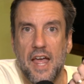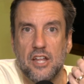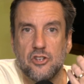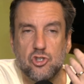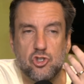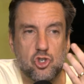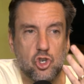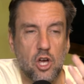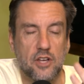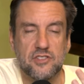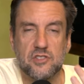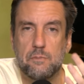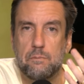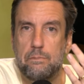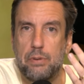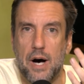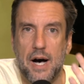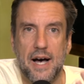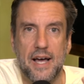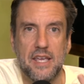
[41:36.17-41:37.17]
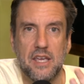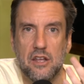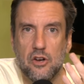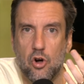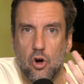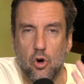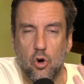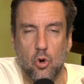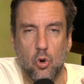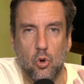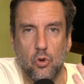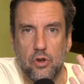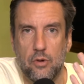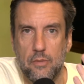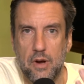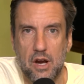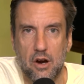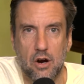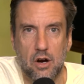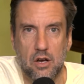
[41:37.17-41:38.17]
Just buy and hold
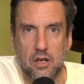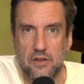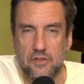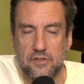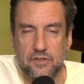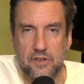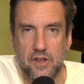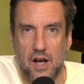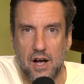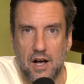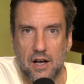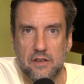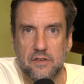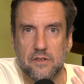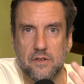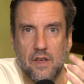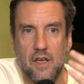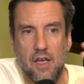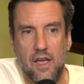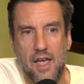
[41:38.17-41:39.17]
American stocks,